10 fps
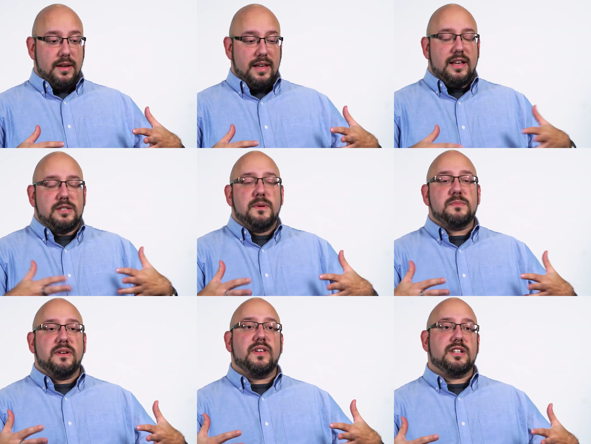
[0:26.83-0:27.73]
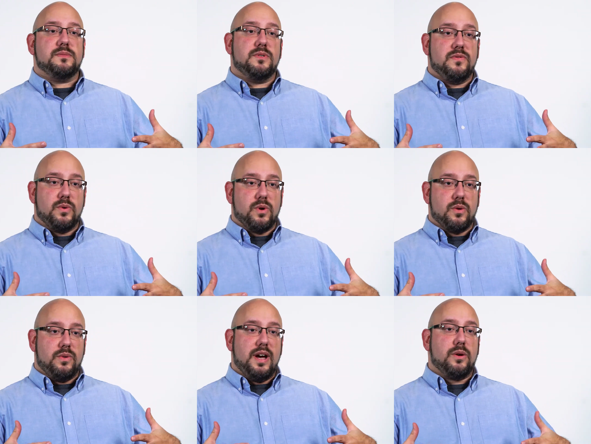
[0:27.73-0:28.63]
it's supposed to be flexible
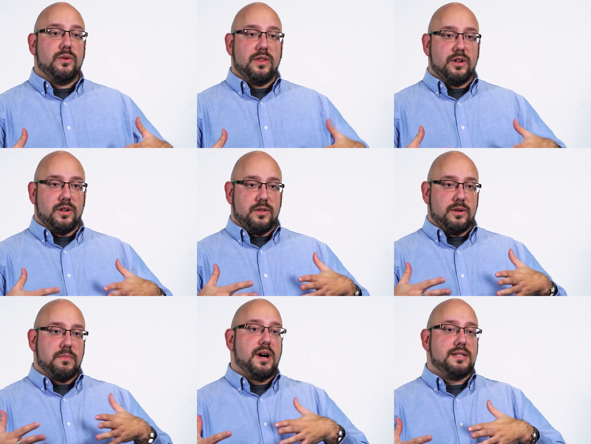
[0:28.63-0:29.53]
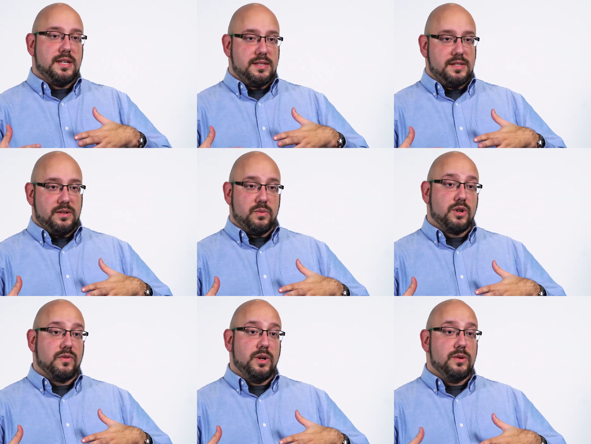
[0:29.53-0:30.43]
for not only their, their processes and
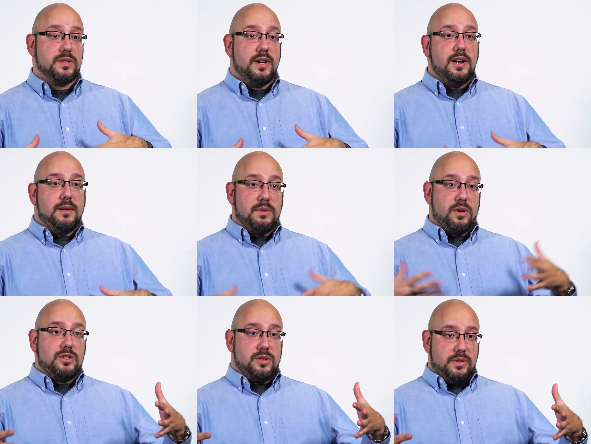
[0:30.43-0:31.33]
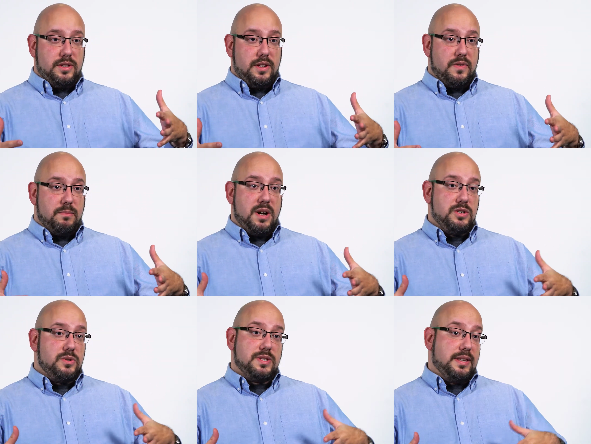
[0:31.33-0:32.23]
workflows, but also into different
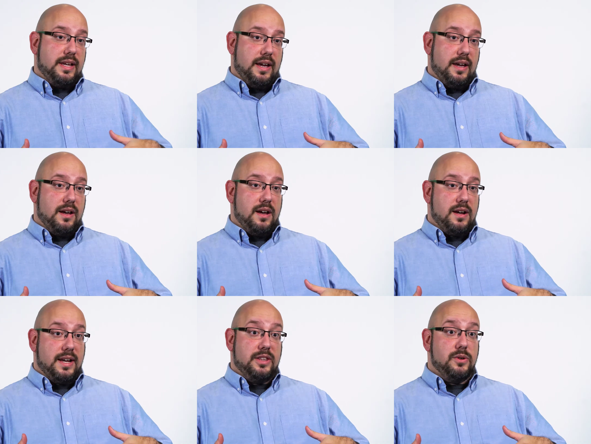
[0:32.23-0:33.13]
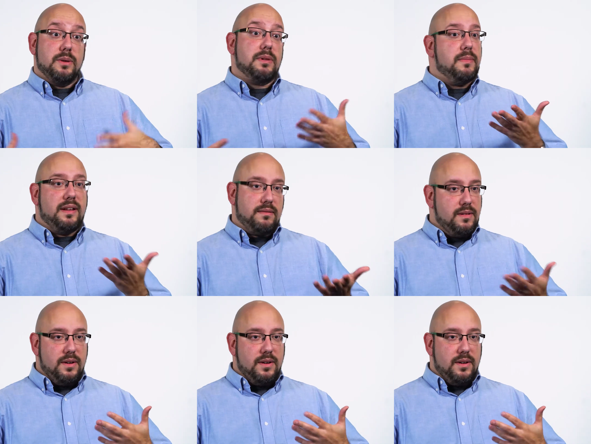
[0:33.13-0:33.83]
modules that they uh, get to implement.